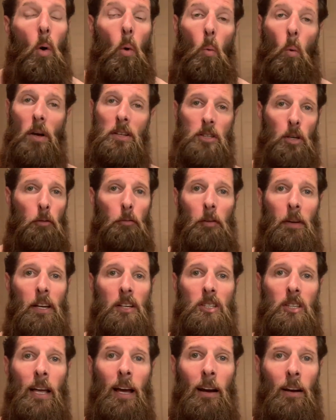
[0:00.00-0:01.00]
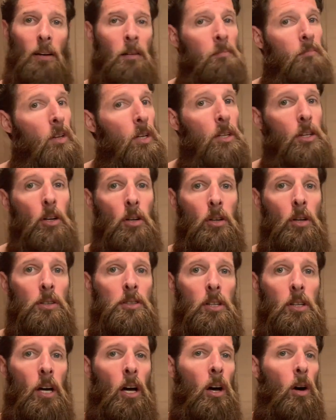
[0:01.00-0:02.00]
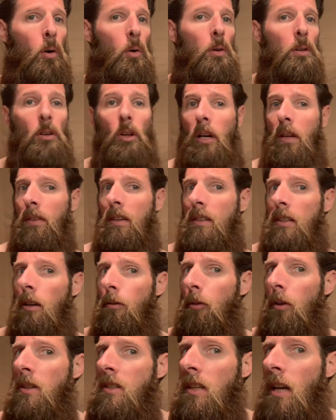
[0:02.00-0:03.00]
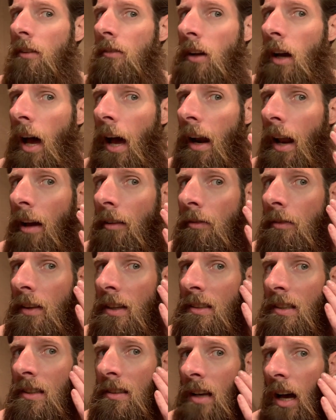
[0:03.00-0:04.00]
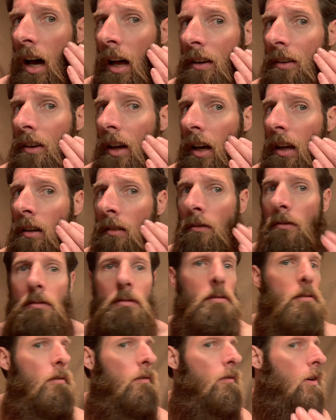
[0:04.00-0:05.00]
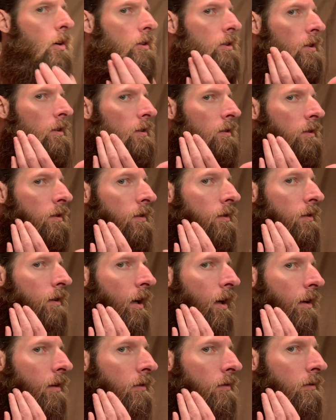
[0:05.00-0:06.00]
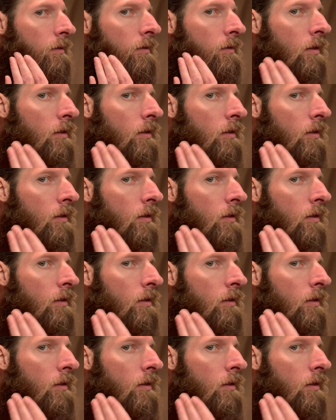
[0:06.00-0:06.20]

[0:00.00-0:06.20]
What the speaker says: once you're finished there, you're good to go. Look at the difference I've got. This is undone versus done.